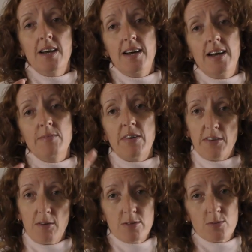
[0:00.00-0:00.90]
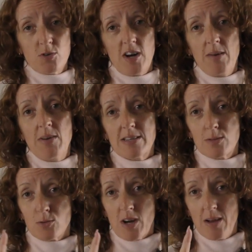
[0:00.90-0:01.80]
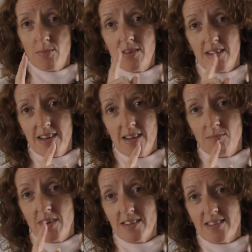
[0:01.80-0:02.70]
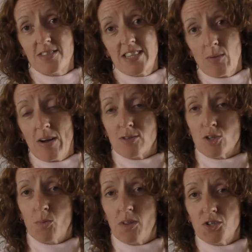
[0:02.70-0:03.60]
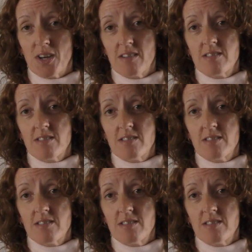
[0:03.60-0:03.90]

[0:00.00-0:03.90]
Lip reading: If you don't subscribe, hit subscribe and see what else is coming on the channel.